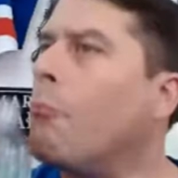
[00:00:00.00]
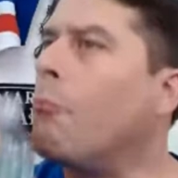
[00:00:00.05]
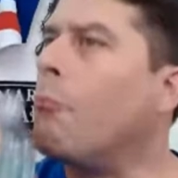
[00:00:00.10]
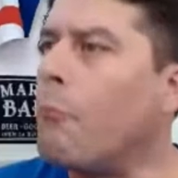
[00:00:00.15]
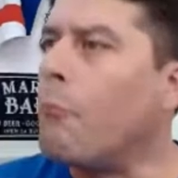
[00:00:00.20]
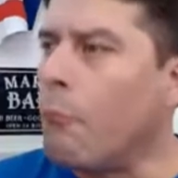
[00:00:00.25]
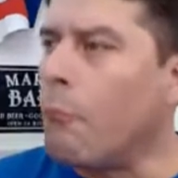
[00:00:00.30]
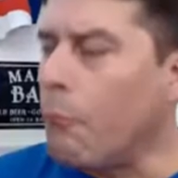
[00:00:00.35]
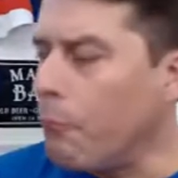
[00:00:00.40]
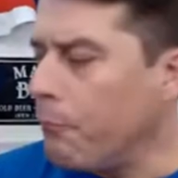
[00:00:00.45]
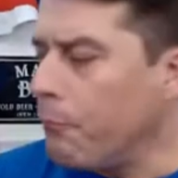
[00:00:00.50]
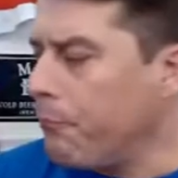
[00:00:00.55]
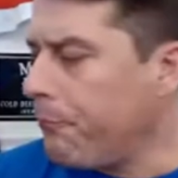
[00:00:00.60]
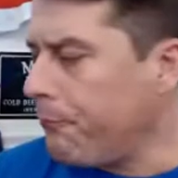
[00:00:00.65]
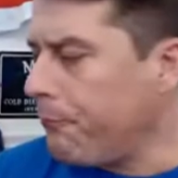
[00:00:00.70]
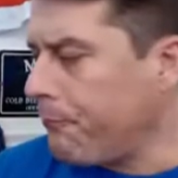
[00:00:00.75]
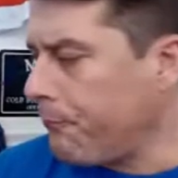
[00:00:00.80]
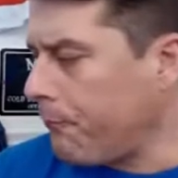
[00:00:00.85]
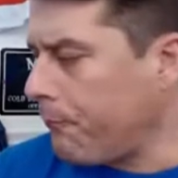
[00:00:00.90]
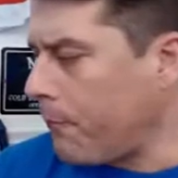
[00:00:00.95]

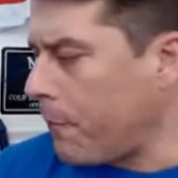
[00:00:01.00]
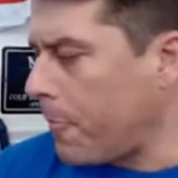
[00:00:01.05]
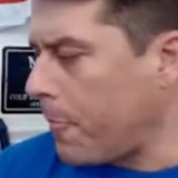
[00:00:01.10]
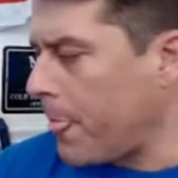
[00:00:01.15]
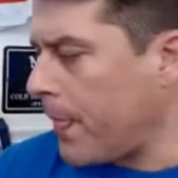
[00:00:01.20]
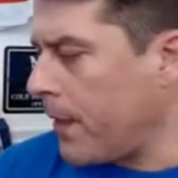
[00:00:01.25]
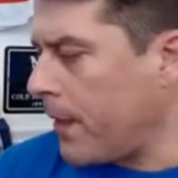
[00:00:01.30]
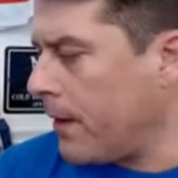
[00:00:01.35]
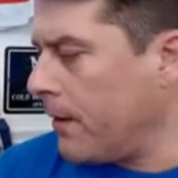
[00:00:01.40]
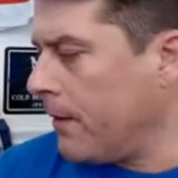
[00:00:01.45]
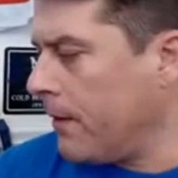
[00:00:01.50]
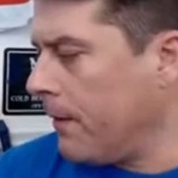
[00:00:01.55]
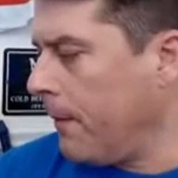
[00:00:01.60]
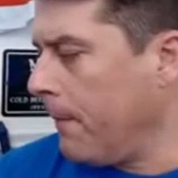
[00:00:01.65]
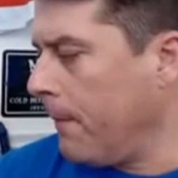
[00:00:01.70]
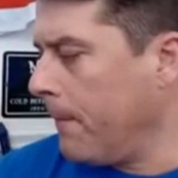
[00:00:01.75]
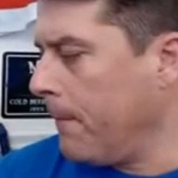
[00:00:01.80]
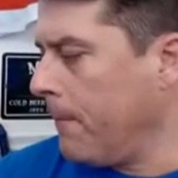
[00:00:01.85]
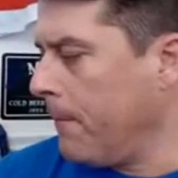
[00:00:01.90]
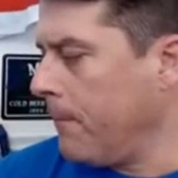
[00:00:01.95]

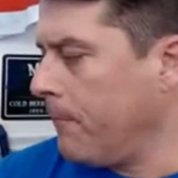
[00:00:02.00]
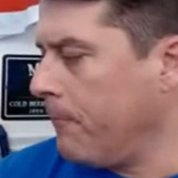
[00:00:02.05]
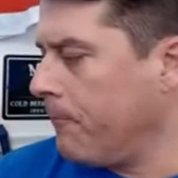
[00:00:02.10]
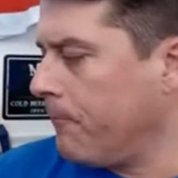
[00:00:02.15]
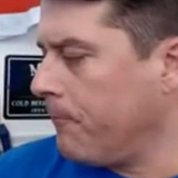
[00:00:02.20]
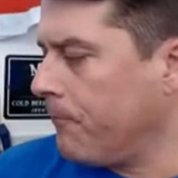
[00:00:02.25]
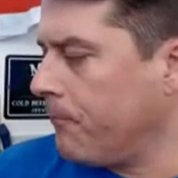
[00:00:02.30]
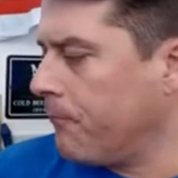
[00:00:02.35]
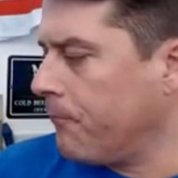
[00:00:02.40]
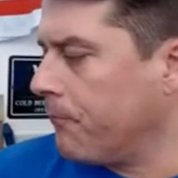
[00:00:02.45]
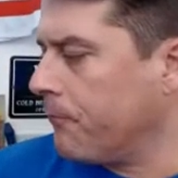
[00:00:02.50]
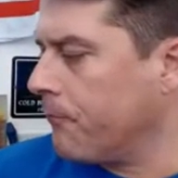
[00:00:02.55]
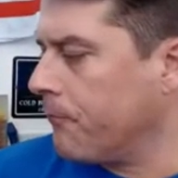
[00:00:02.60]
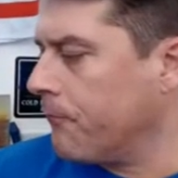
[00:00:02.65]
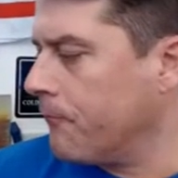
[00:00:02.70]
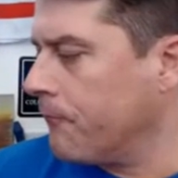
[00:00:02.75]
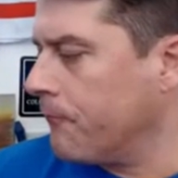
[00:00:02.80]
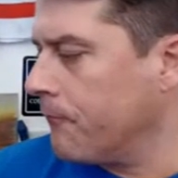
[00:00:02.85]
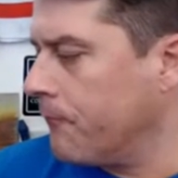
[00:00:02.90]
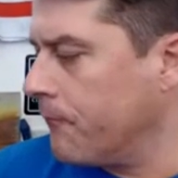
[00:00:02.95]

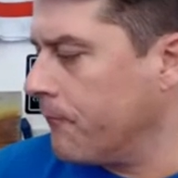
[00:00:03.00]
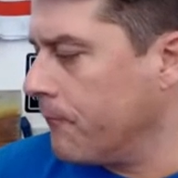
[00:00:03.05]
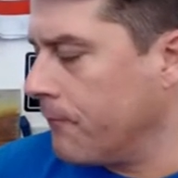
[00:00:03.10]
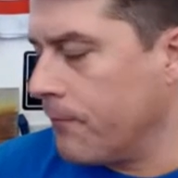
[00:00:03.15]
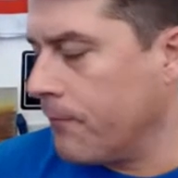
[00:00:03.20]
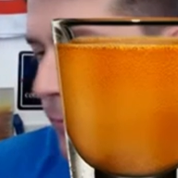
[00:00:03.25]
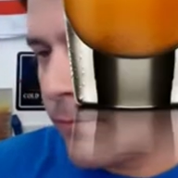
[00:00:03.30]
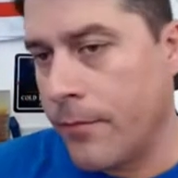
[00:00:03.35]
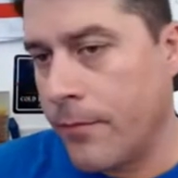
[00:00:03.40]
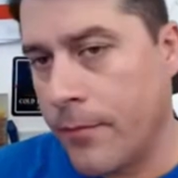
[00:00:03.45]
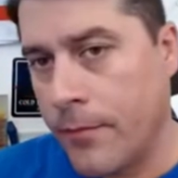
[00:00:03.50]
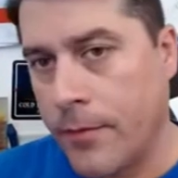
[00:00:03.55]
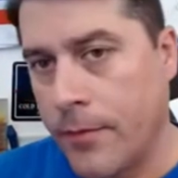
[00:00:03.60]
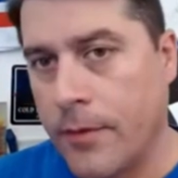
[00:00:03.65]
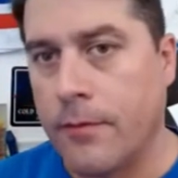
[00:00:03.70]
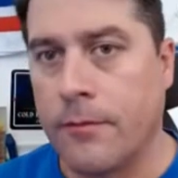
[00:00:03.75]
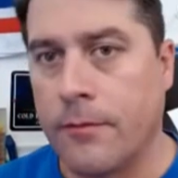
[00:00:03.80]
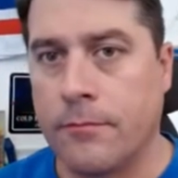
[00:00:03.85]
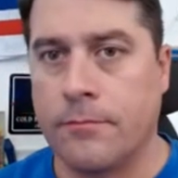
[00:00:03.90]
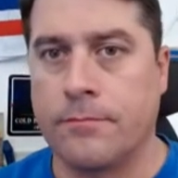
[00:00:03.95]

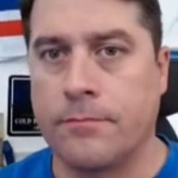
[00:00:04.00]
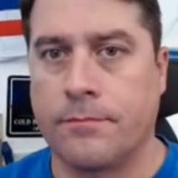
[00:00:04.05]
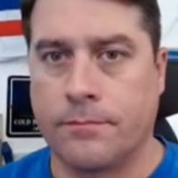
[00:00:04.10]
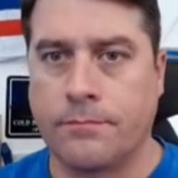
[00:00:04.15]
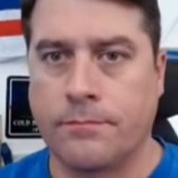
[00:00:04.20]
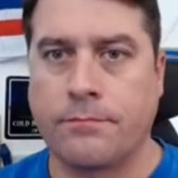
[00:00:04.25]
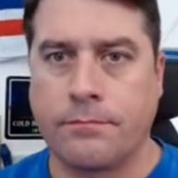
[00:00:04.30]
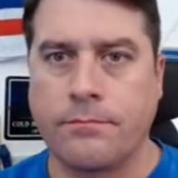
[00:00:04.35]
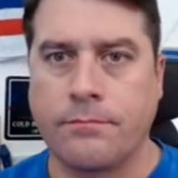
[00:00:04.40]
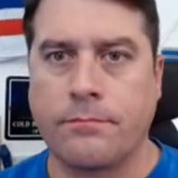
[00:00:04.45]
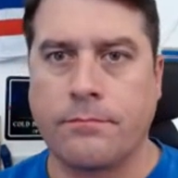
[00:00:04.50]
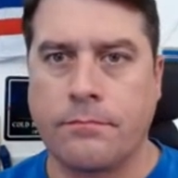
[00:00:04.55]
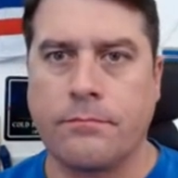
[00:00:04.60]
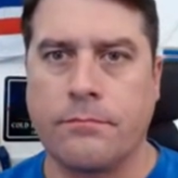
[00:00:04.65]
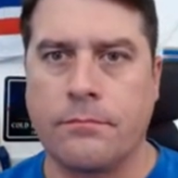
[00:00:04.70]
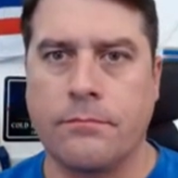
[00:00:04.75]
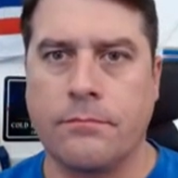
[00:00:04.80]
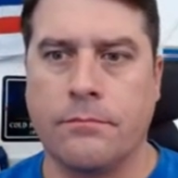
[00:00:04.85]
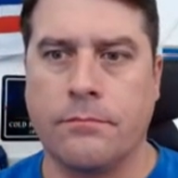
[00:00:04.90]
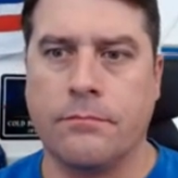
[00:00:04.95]

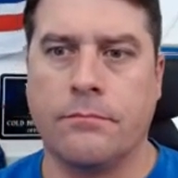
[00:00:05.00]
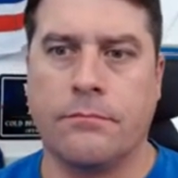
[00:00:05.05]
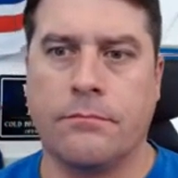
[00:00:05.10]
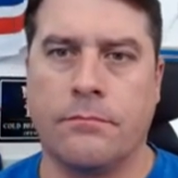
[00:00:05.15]
[no speech]